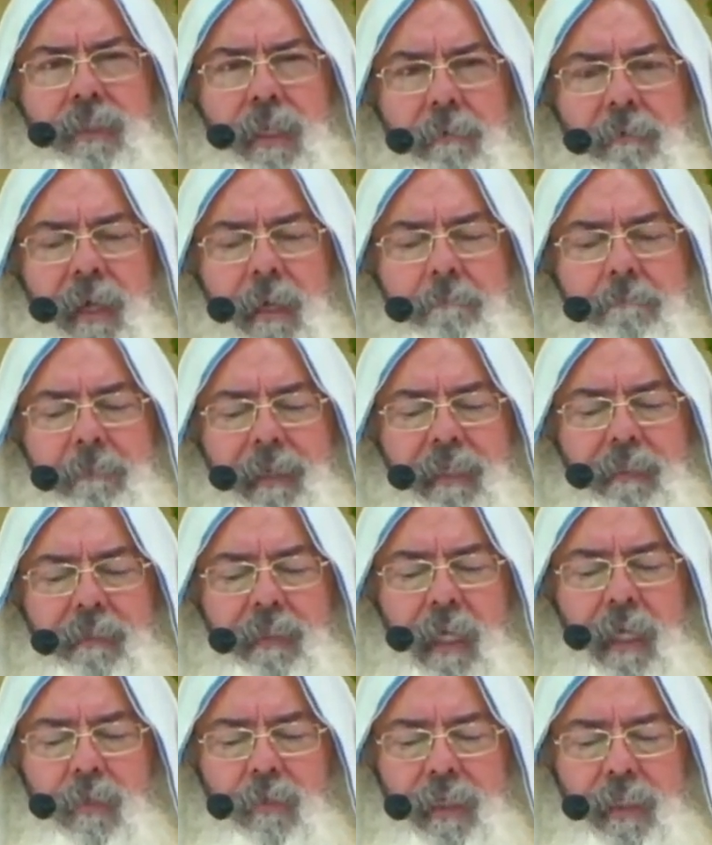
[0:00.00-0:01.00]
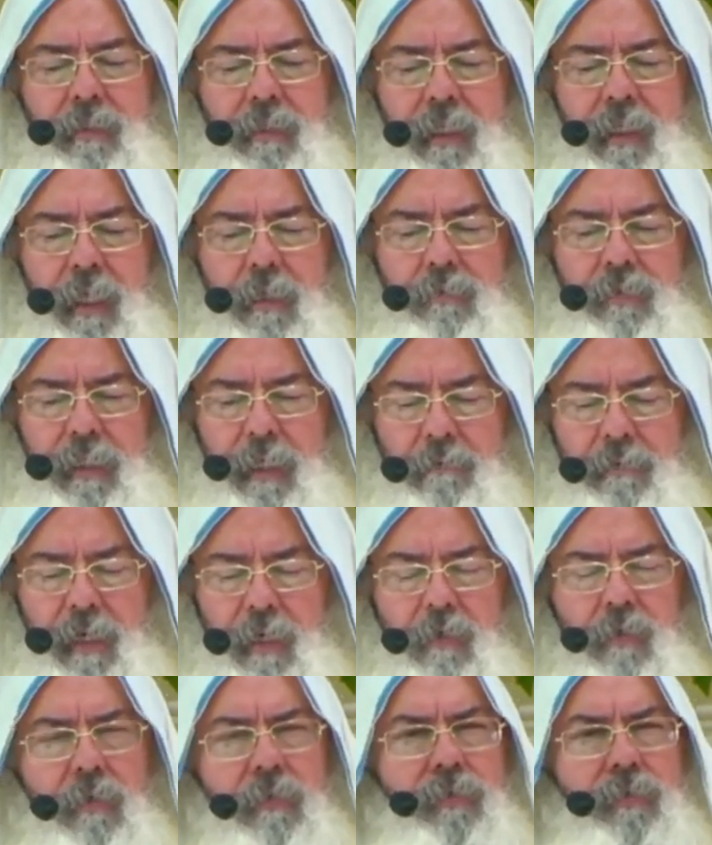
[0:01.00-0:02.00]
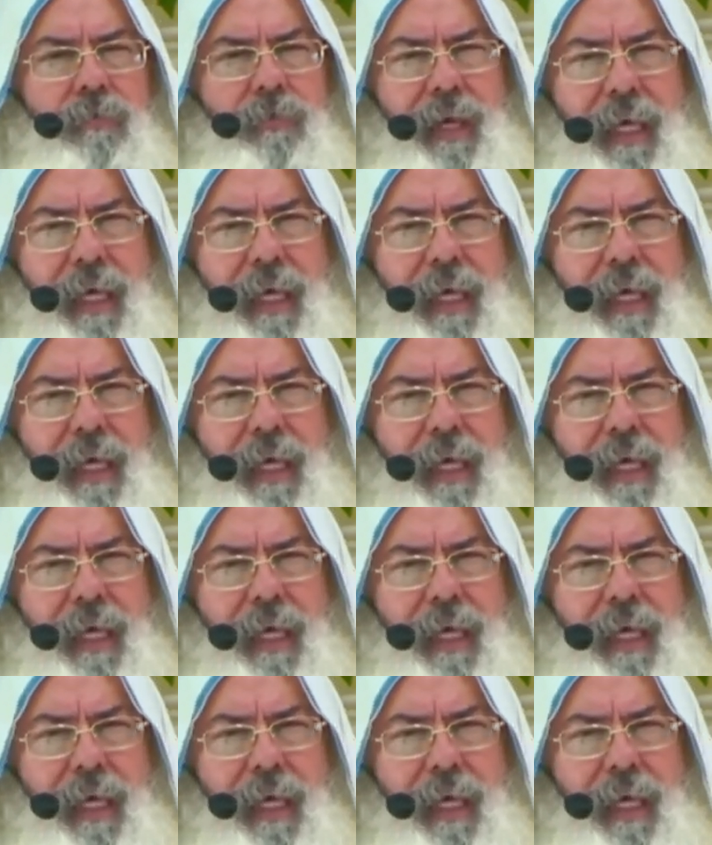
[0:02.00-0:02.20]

I have a place where